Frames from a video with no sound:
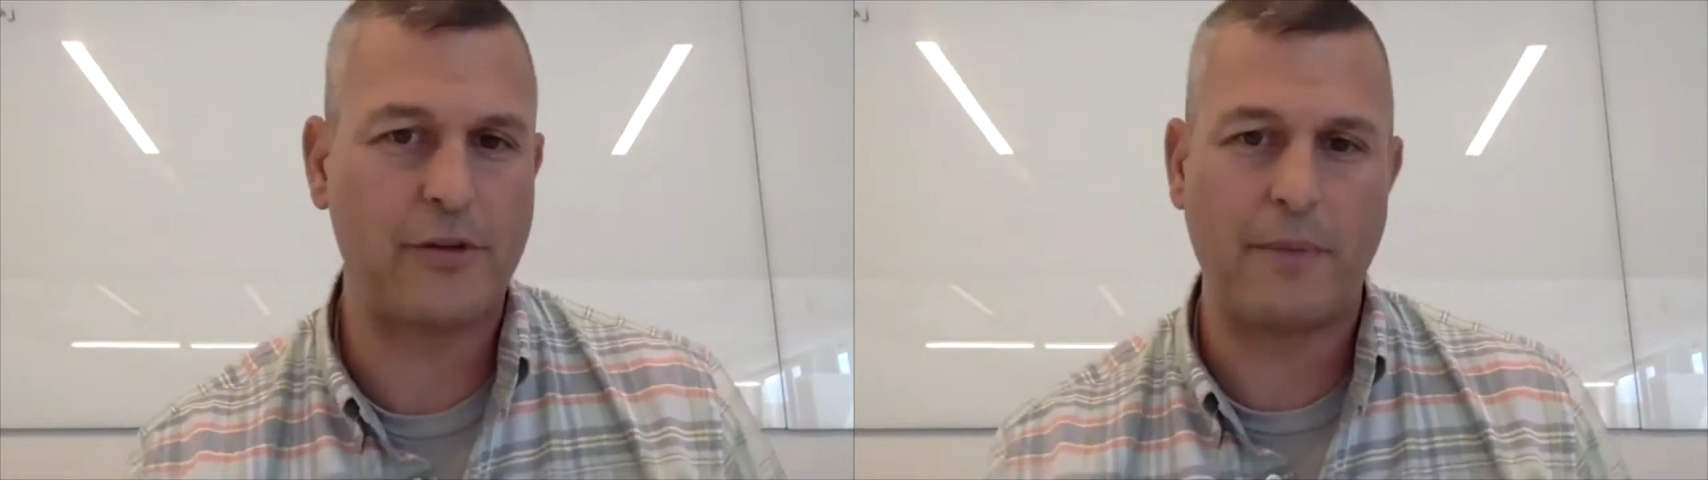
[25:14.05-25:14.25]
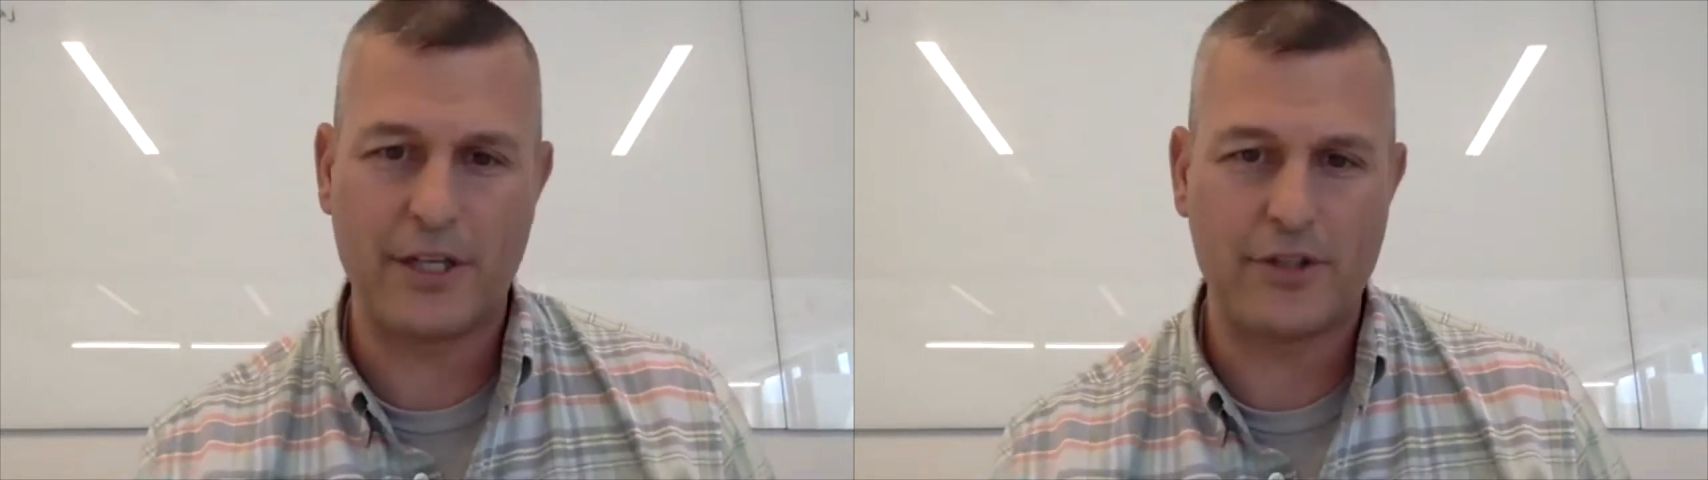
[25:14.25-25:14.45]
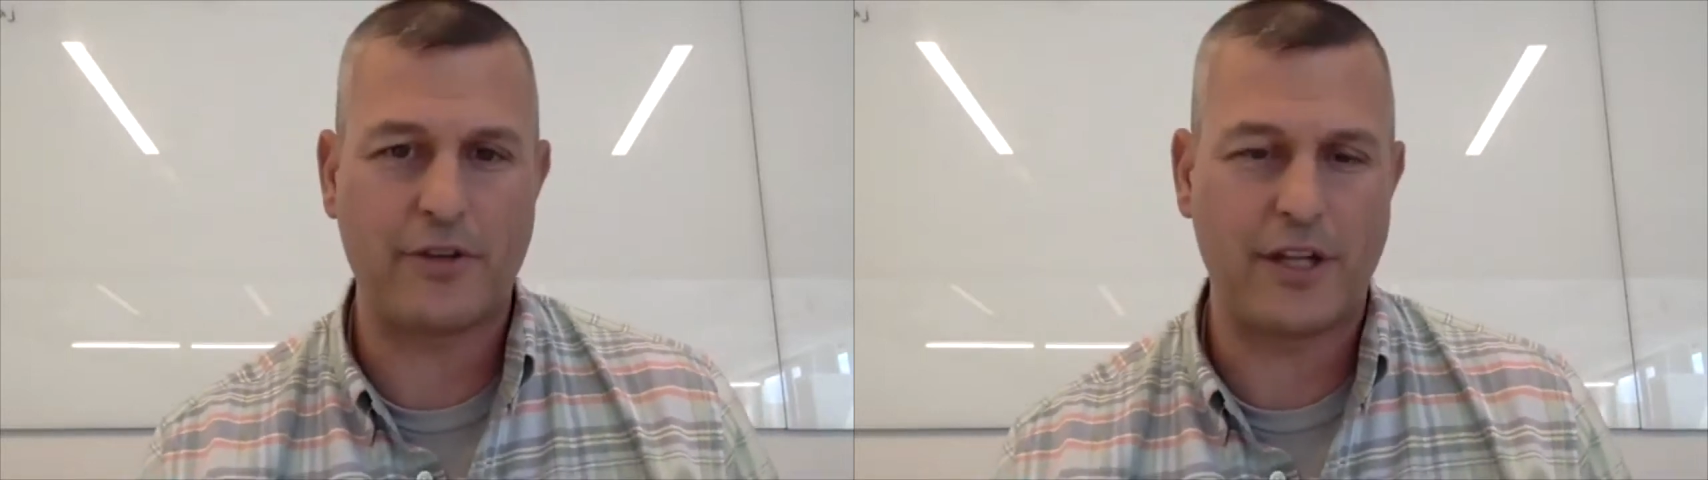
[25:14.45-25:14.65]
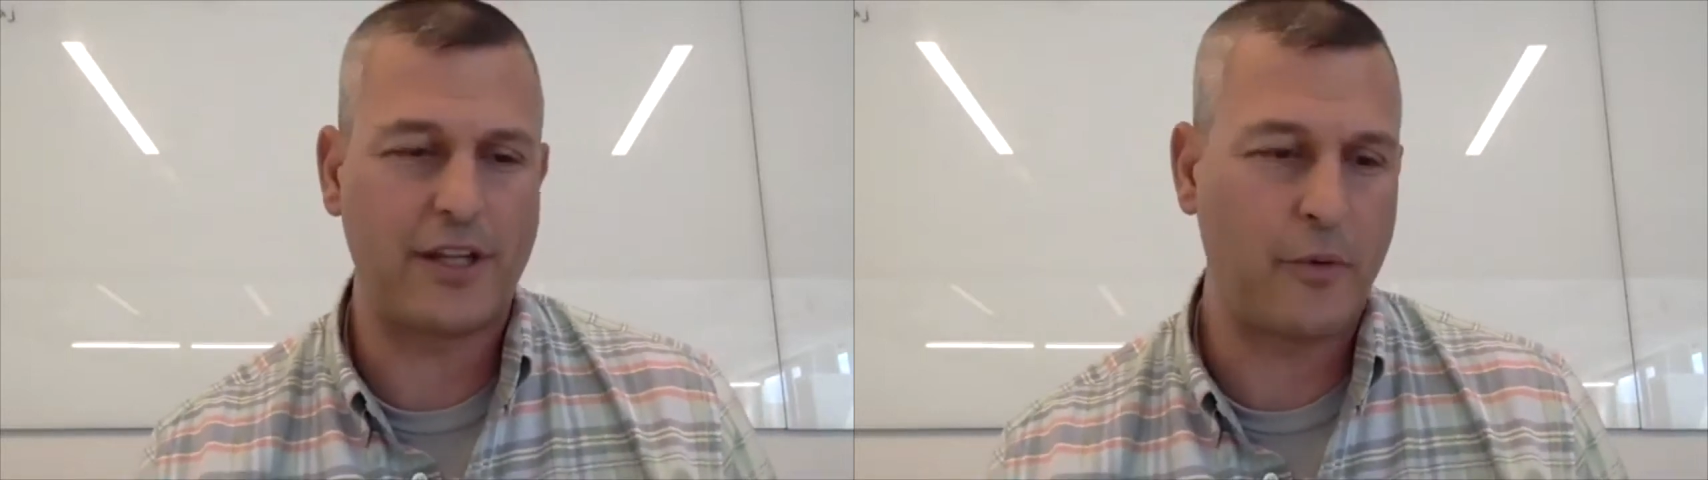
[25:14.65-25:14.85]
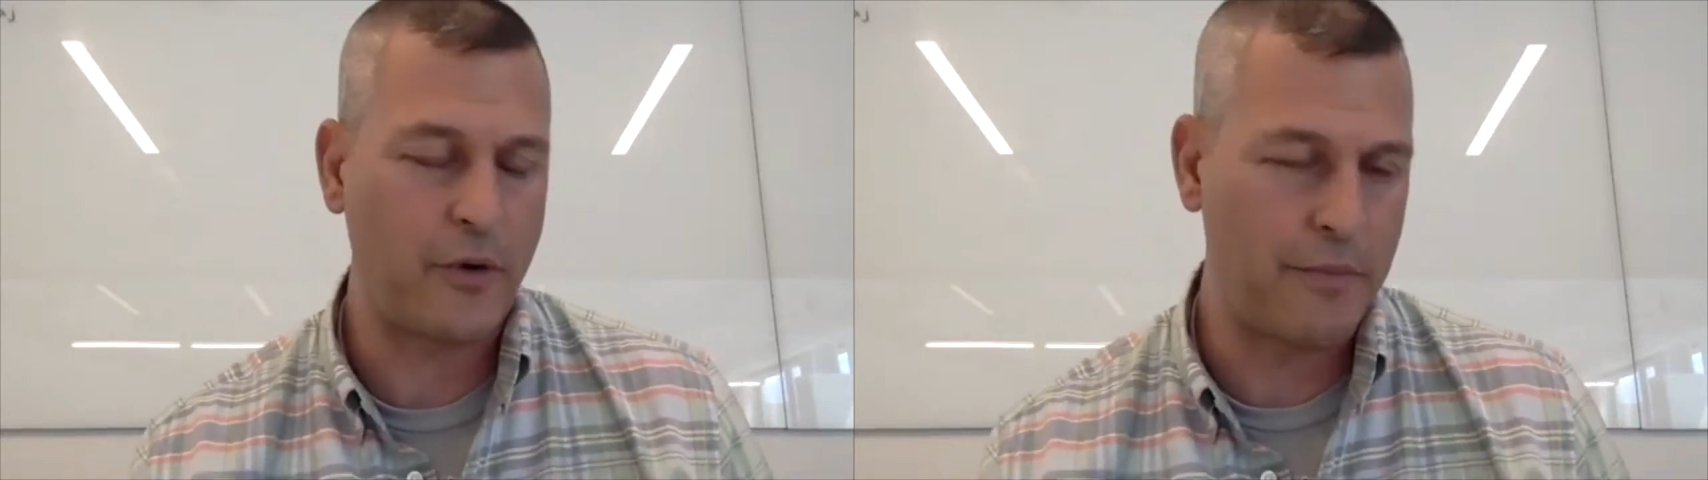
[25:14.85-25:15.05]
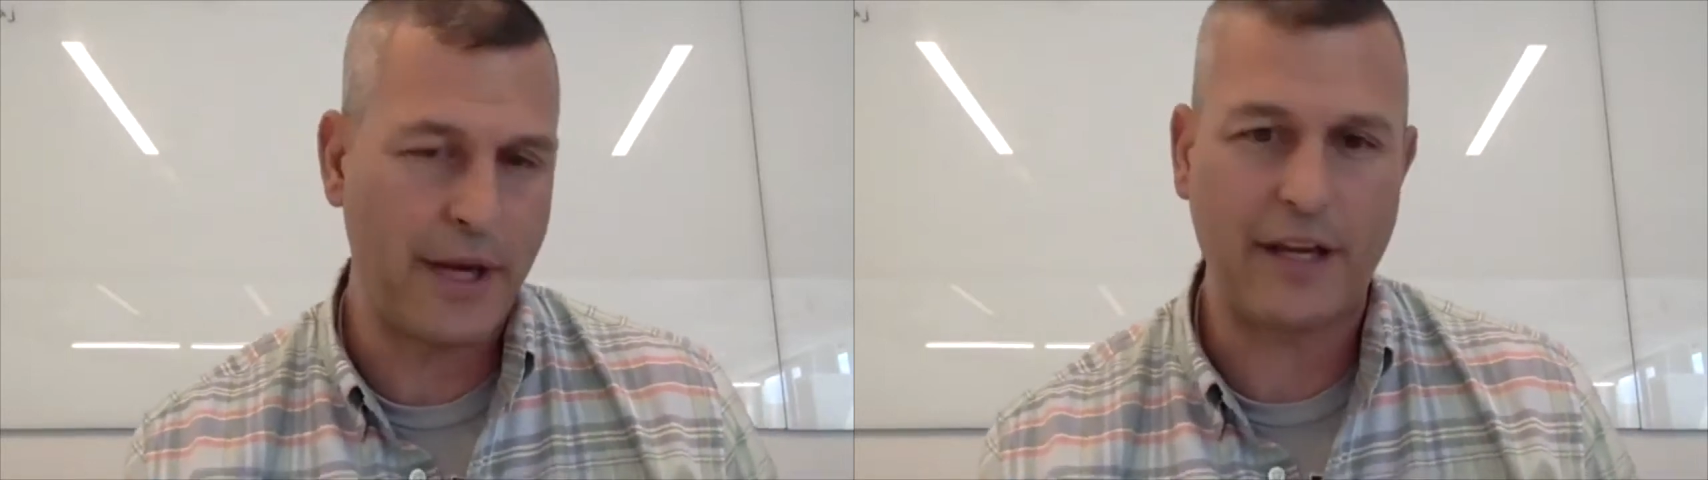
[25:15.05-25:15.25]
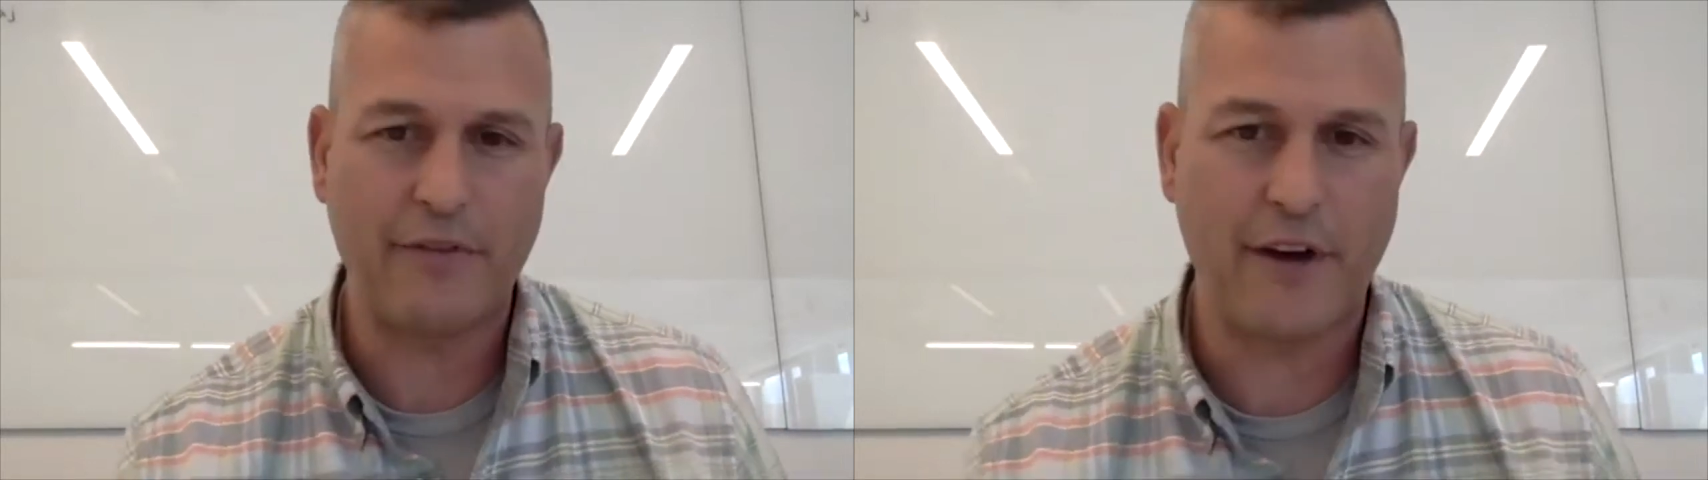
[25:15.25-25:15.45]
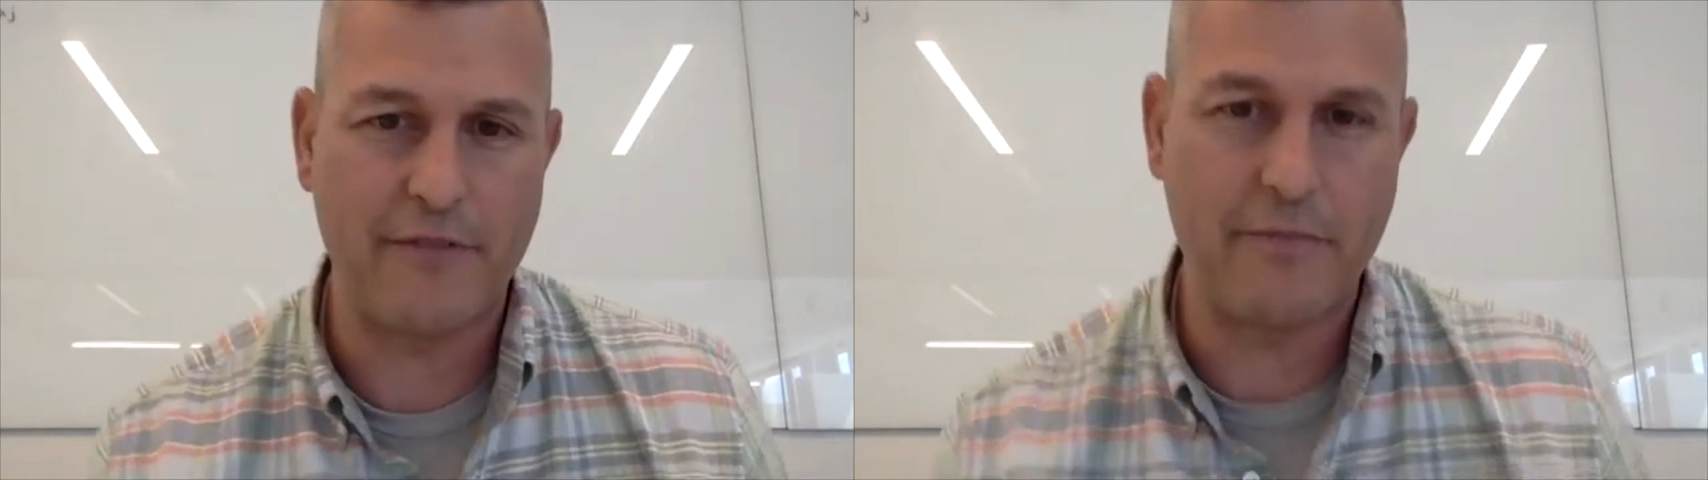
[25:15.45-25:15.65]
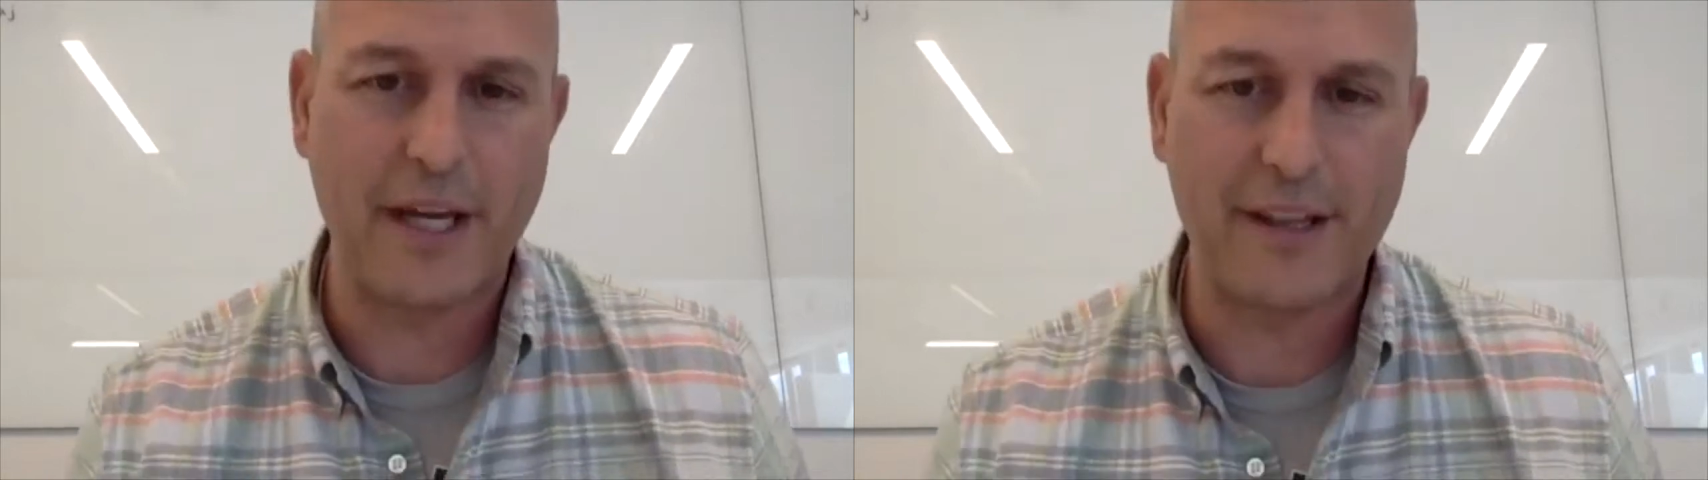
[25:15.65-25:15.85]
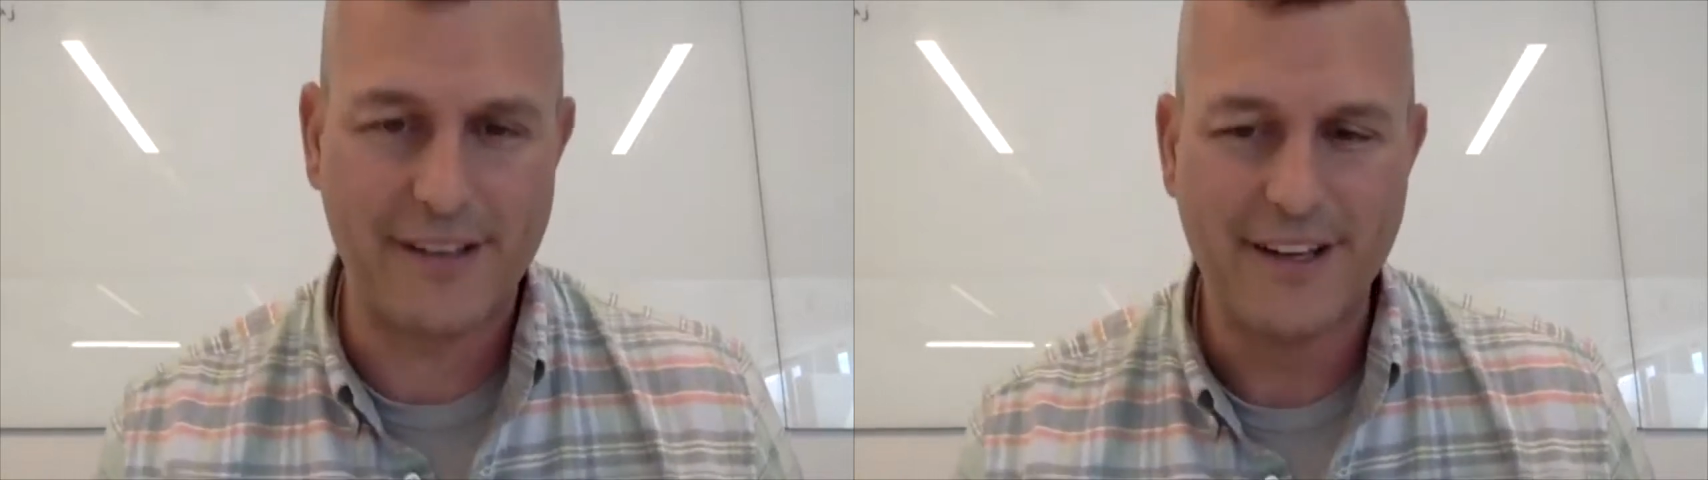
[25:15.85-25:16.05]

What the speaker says: to make sure that they weren't making fun of me.